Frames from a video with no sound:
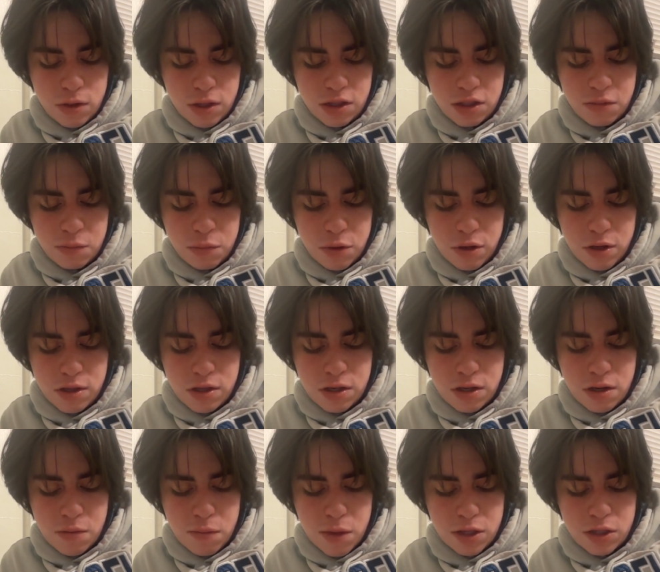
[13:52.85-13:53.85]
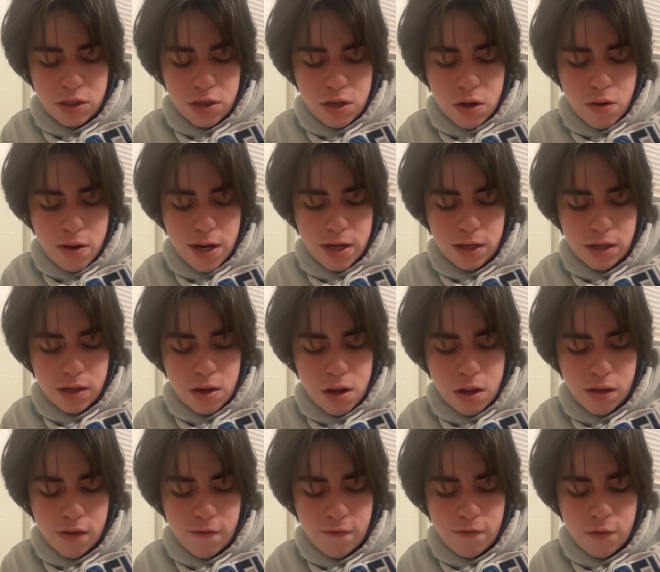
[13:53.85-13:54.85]
inspiration and must know how to
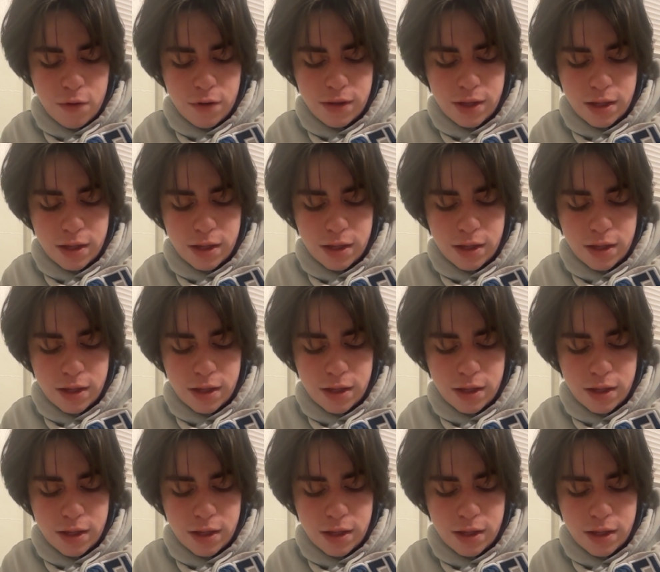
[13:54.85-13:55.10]
call it forth